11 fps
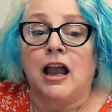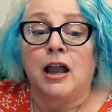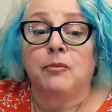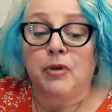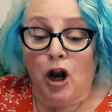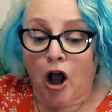
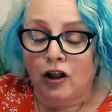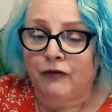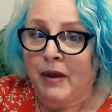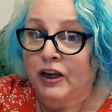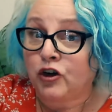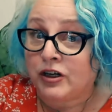But all of my
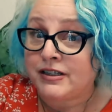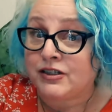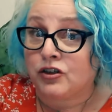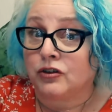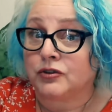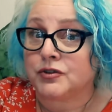
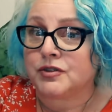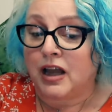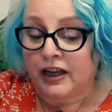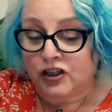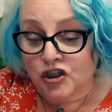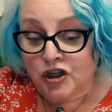crystals, I
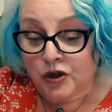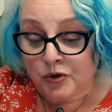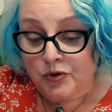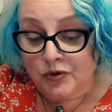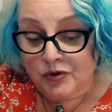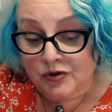
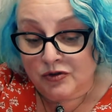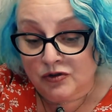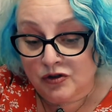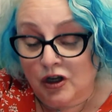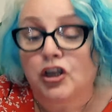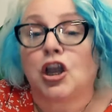choose to
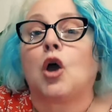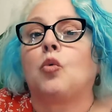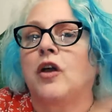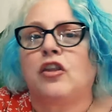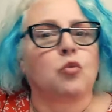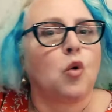go
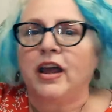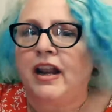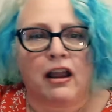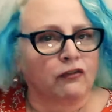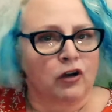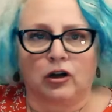with
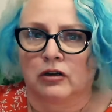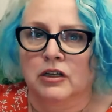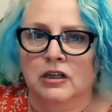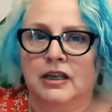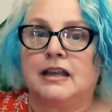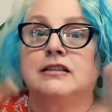whatever
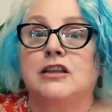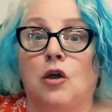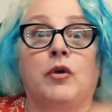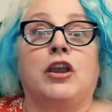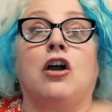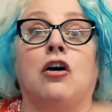is
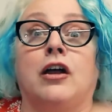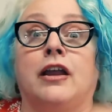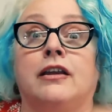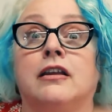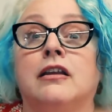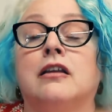going
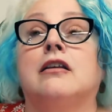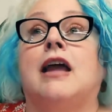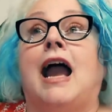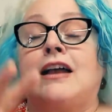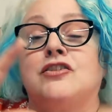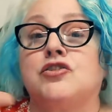on
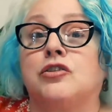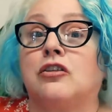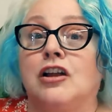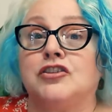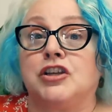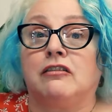
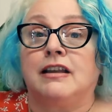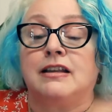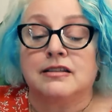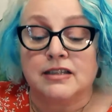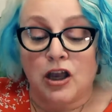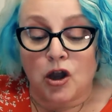astrologically.
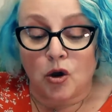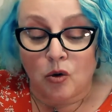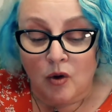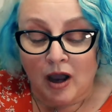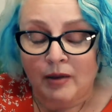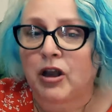So
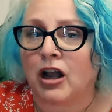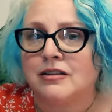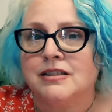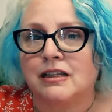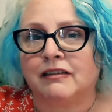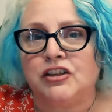I'm
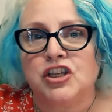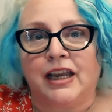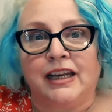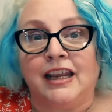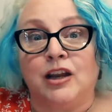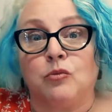constantly checking
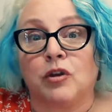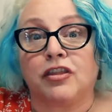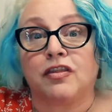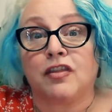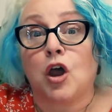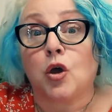in with
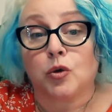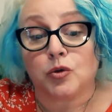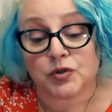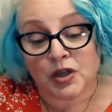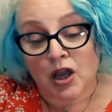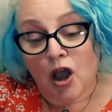
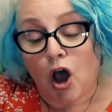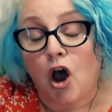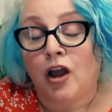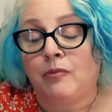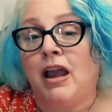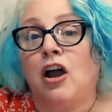those
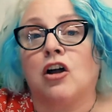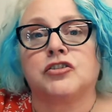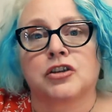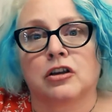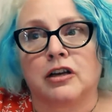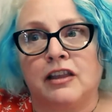on my
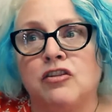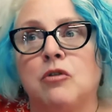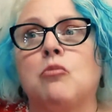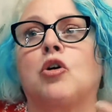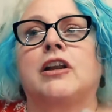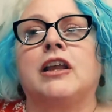altar in the
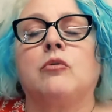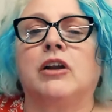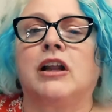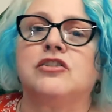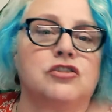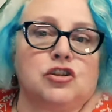morning when I
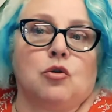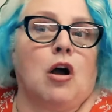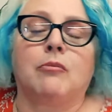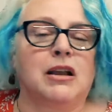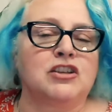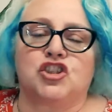do all
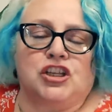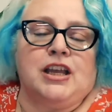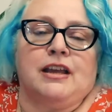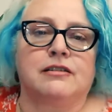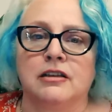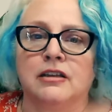my shit.